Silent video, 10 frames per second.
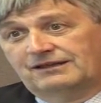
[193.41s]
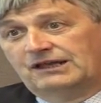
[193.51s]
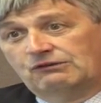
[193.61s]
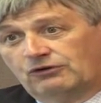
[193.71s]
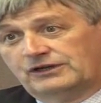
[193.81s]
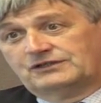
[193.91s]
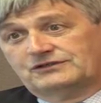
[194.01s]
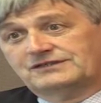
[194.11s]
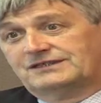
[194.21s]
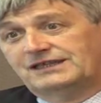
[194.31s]
in order
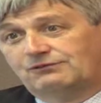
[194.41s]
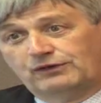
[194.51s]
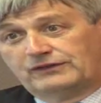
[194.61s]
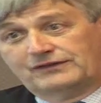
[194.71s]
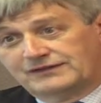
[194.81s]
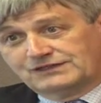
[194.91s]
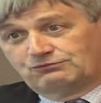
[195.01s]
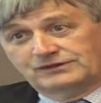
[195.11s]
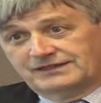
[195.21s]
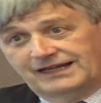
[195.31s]
to see whether
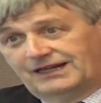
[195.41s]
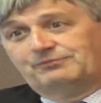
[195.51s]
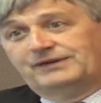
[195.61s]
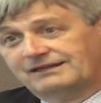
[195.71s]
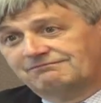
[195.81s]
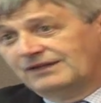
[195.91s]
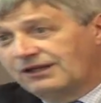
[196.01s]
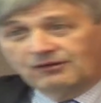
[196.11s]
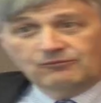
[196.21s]
this would help in